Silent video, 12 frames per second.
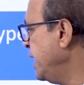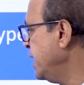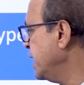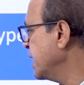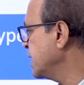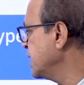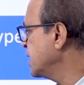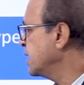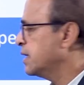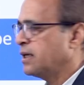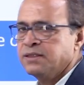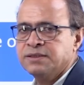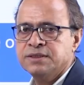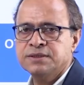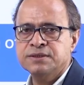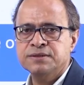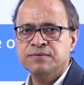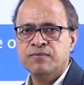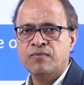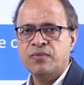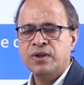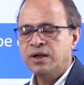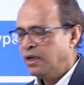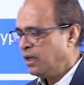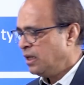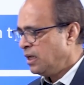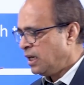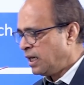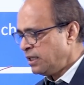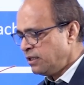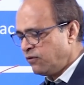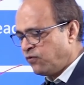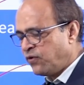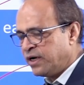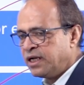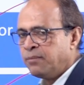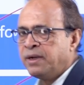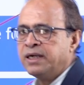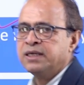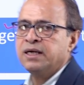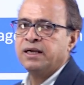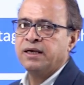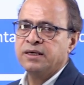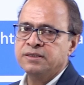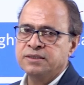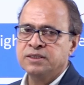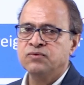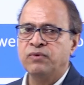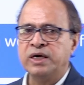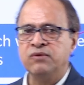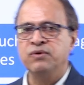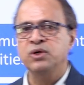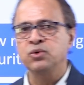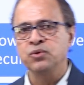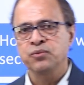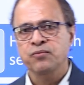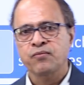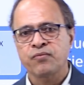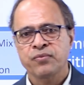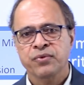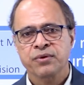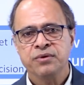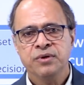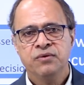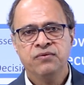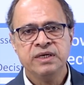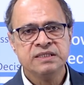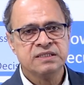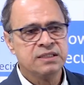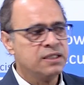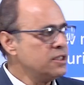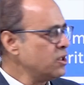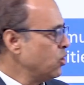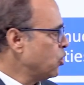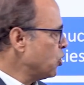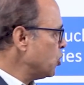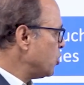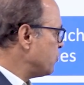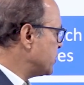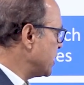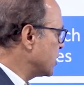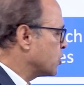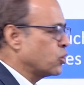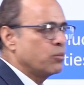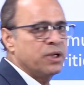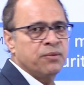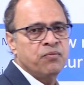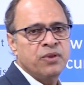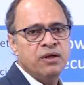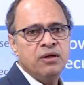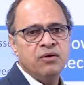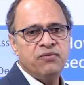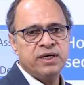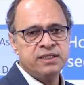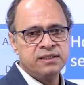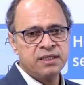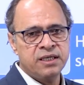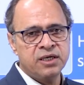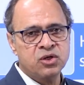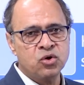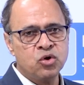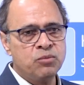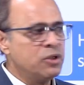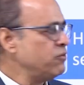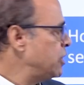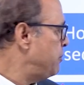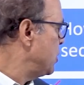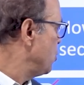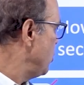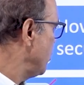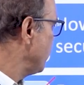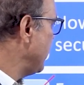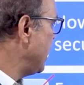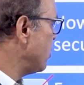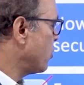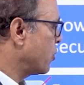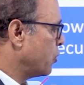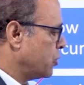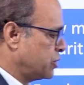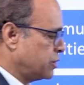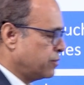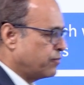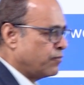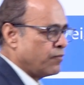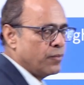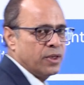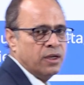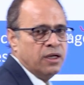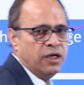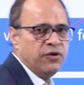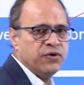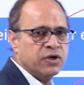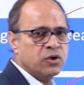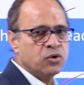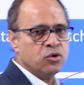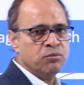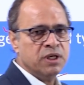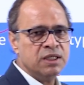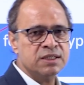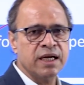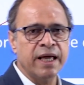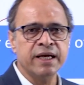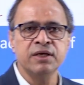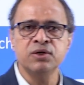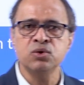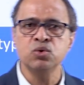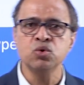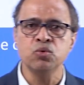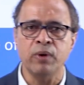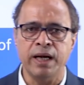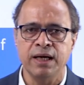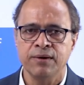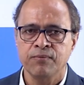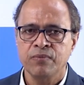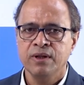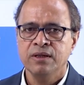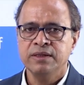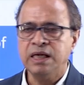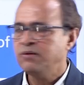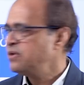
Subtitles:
and technical analysis. Under fundamental analysis, what we do? We study the whole of the economy, whether the economy will be doing well or not. If economy is likely to do well, then